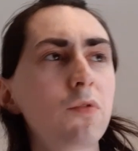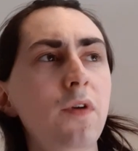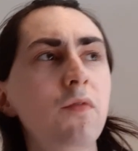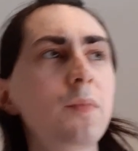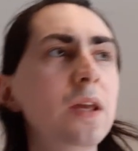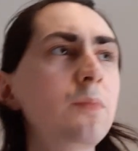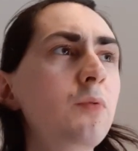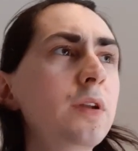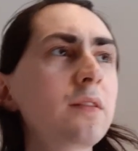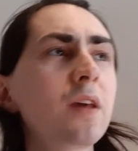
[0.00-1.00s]
with other
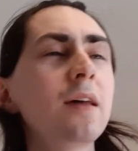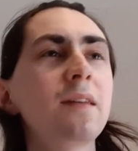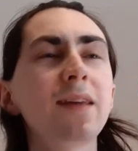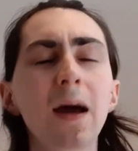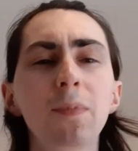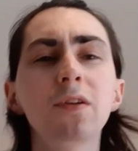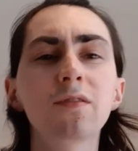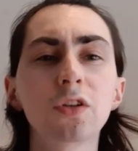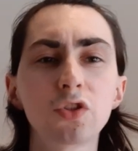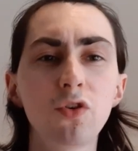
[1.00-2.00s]
people, and there's
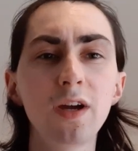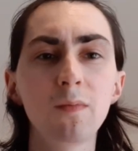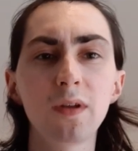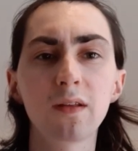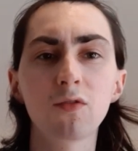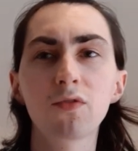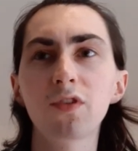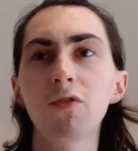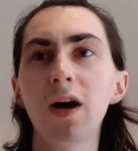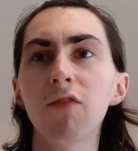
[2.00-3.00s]
happiness and joy, but there's
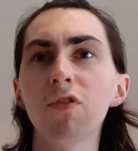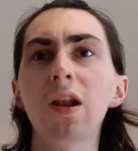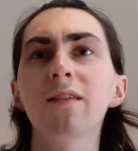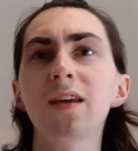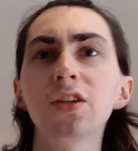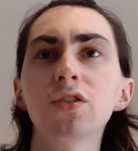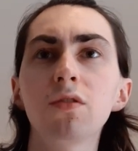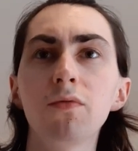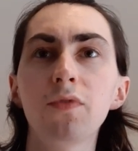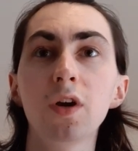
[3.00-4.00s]
also like a realization
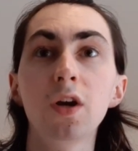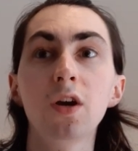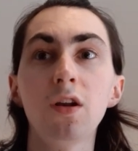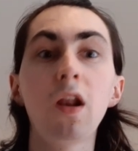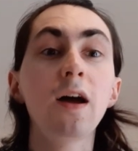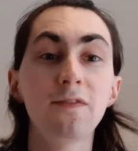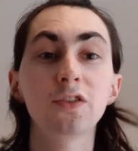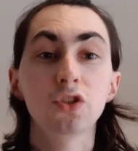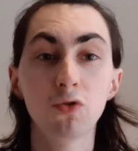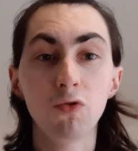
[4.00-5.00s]
of life
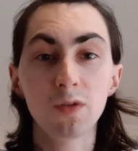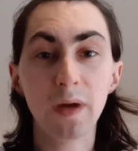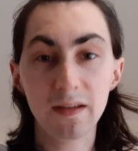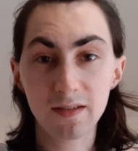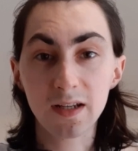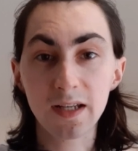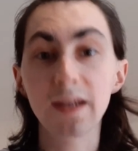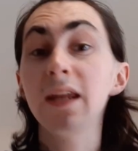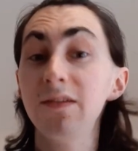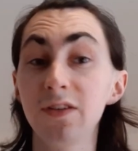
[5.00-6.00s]
is short, basically,
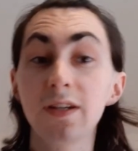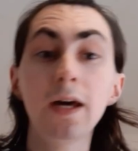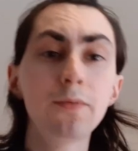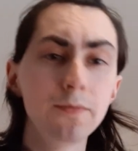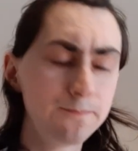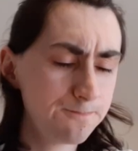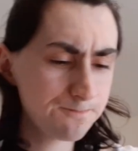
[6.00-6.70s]
and anything could happen.